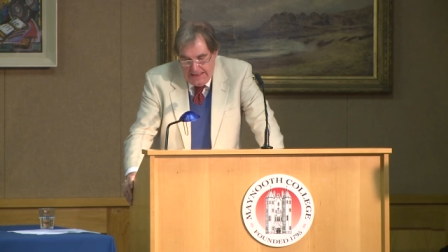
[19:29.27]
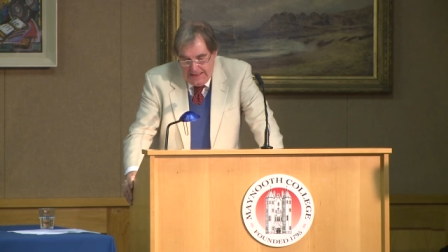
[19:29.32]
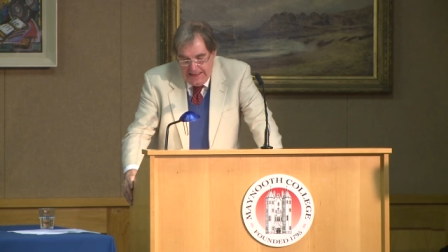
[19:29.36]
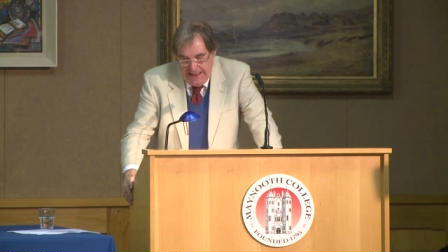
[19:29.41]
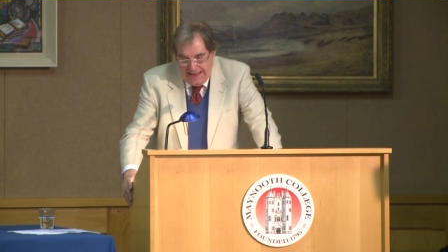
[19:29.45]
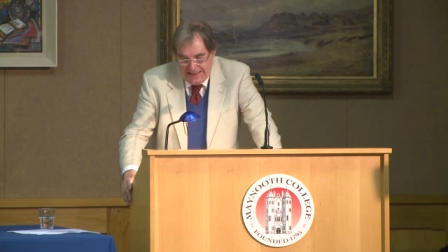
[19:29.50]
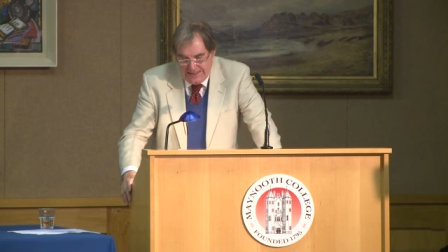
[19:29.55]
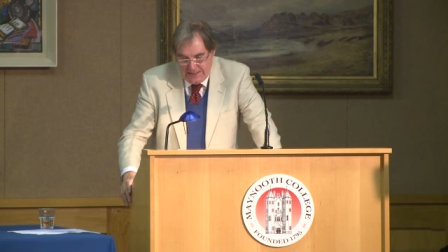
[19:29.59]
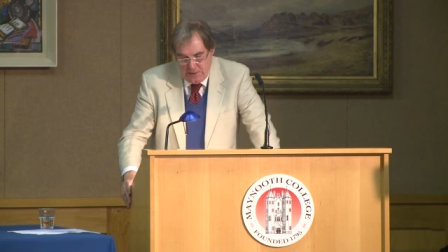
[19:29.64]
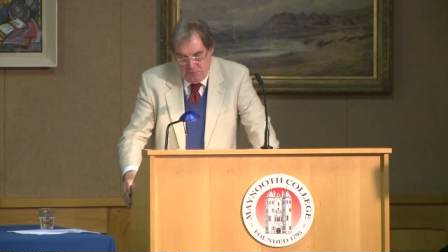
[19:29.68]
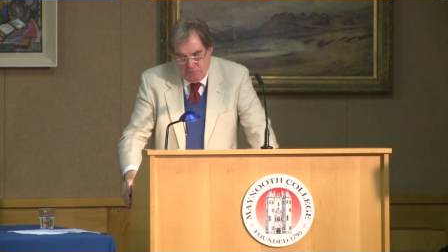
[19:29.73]

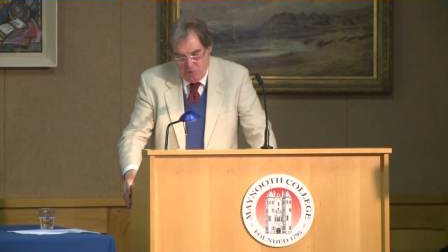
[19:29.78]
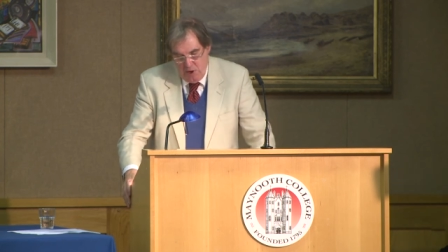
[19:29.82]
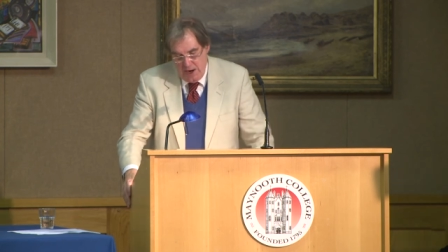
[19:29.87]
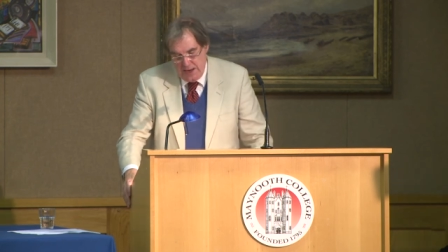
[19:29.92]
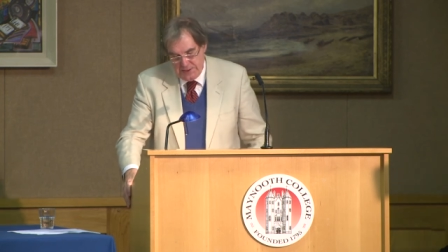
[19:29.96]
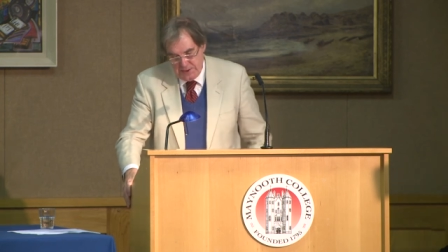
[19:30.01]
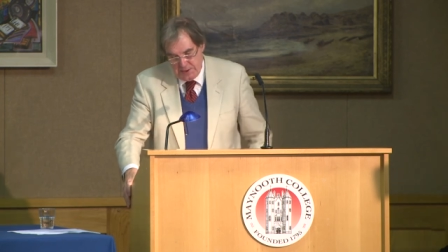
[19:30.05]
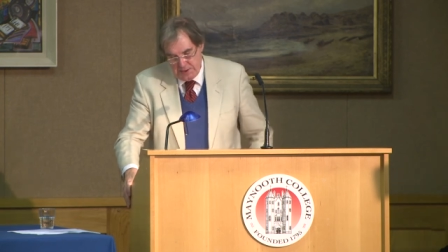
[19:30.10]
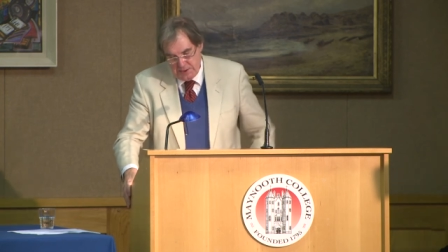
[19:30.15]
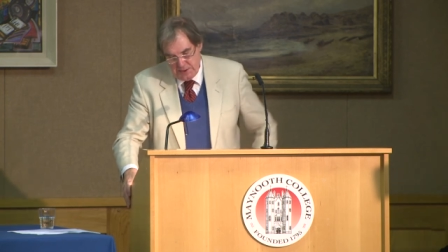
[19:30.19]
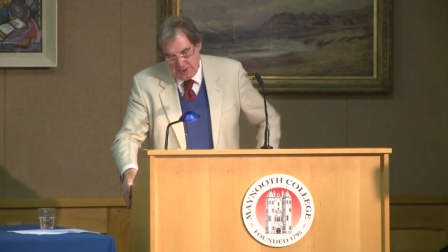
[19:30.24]
Latin
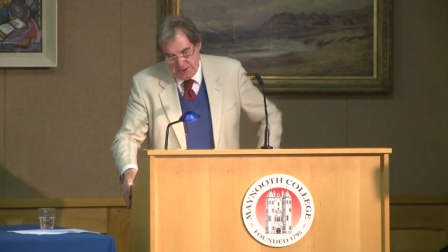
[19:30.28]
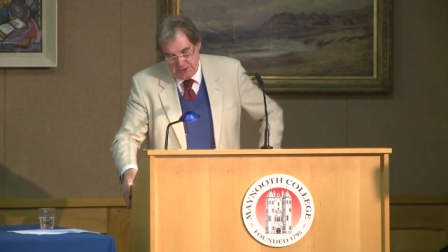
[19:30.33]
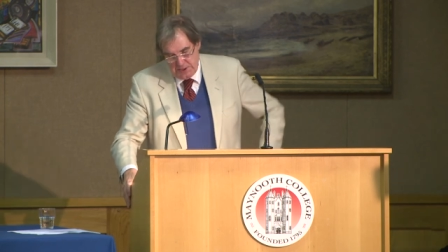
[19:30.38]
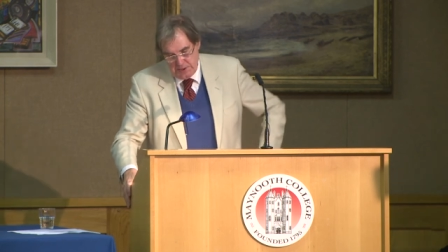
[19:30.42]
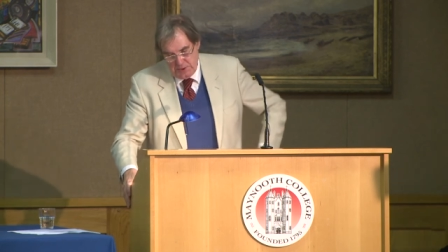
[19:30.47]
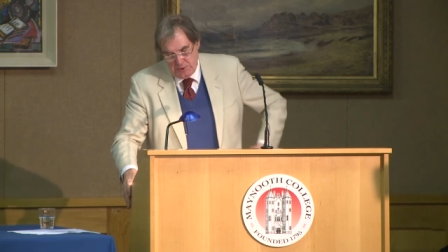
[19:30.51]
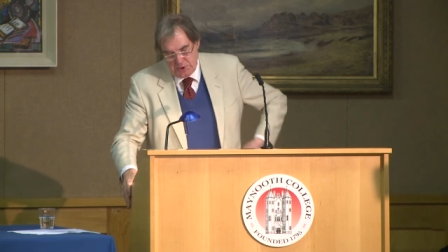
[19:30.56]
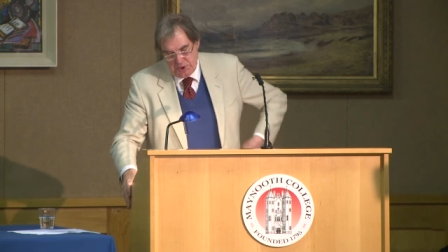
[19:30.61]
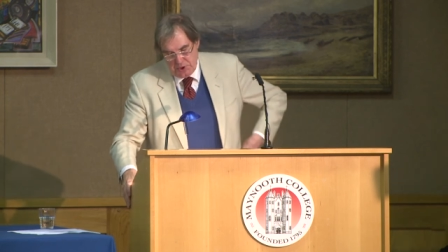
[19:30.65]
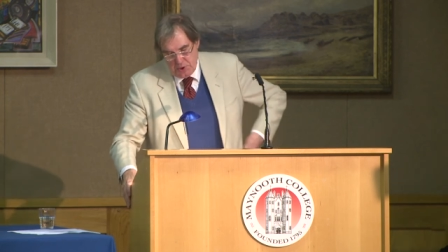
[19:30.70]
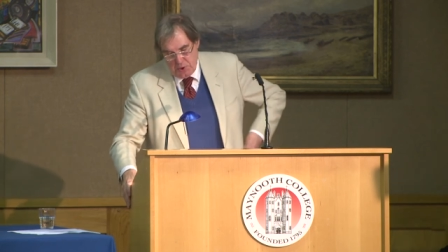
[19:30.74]
writers
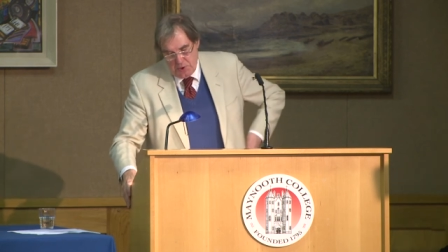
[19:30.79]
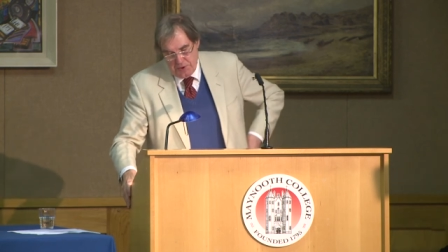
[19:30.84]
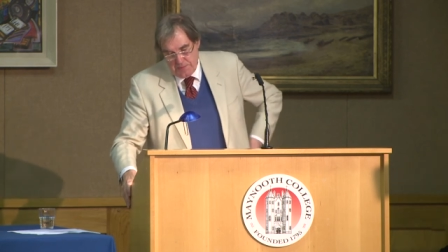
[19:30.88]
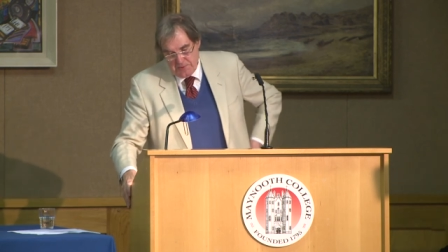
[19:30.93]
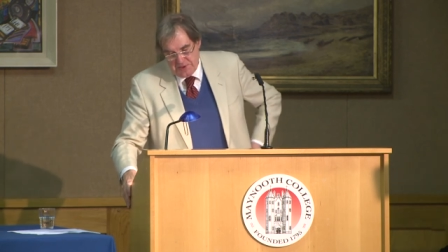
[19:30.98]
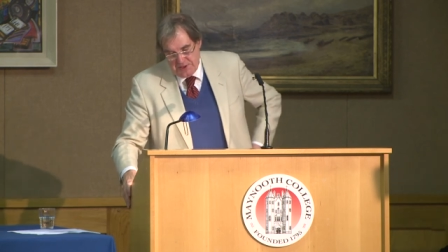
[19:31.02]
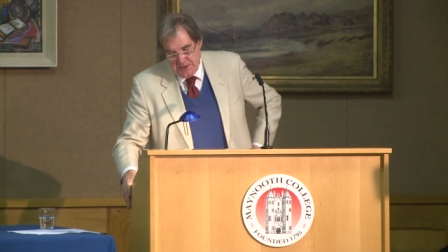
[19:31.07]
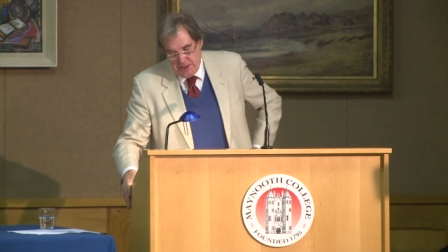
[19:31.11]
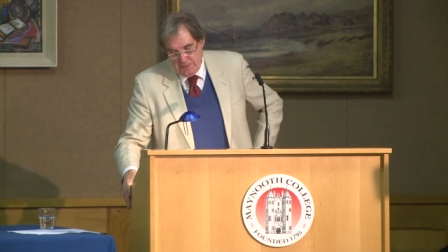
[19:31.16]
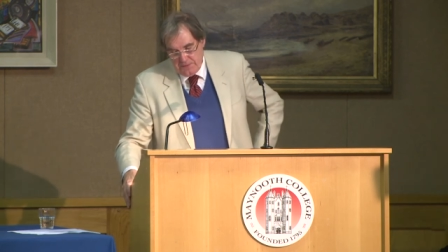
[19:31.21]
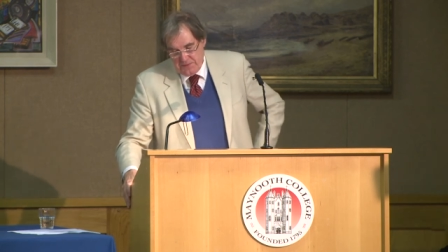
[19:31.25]
who saw
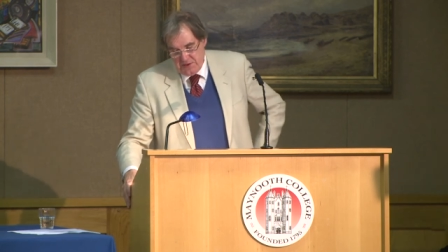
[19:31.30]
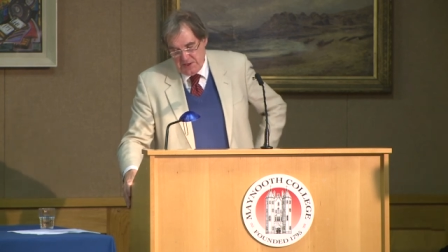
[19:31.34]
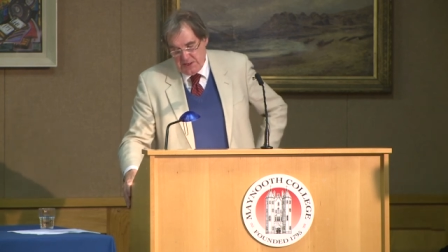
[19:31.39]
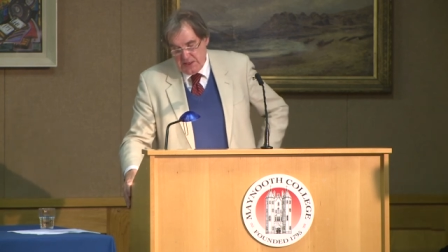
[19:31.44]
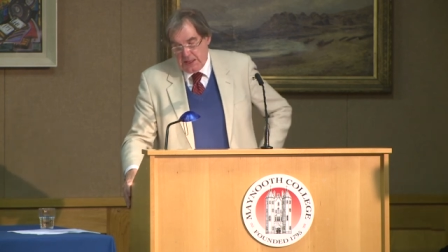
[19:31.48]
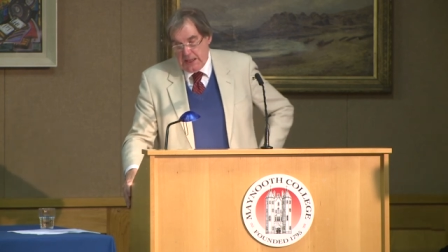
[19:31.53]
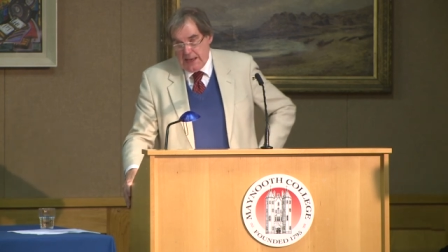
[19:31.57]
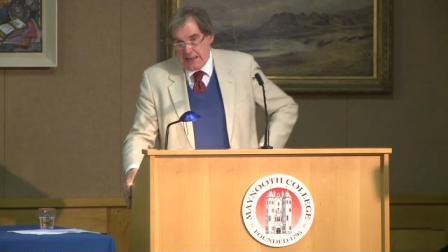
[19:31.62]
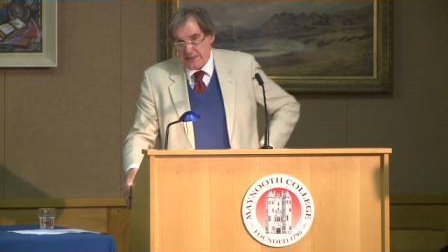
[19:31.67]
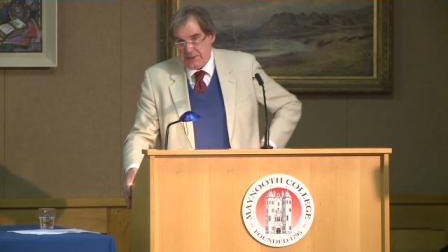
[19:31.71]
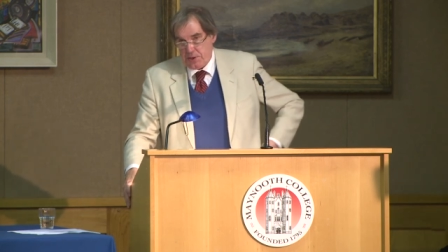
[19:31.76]
themselves in a
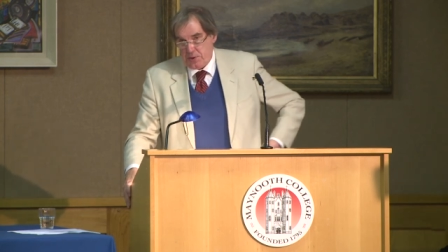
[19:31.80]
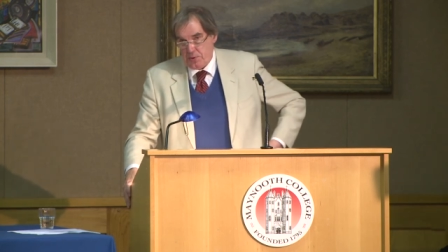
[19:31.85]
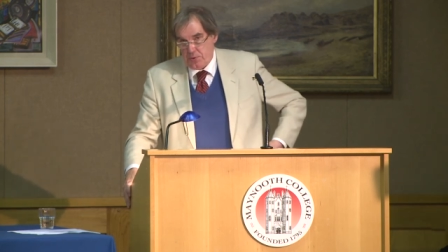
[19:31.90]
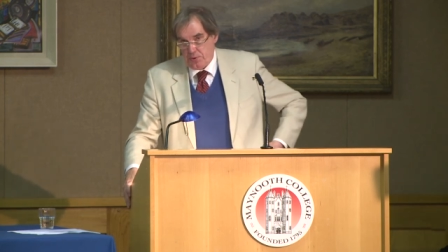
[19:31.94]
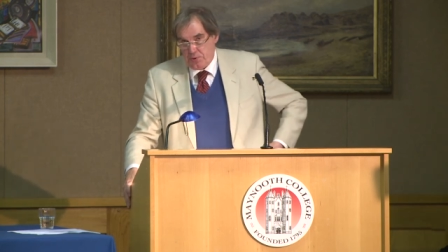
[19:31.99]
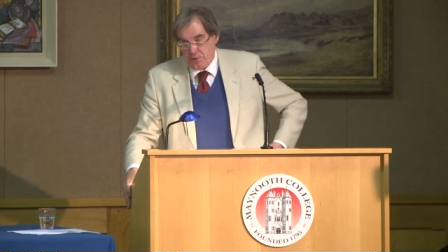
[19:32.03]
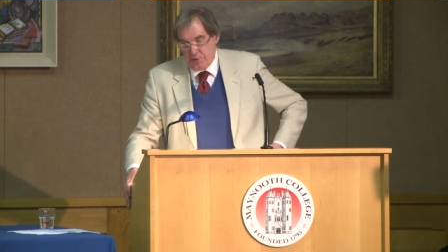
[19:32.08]
classical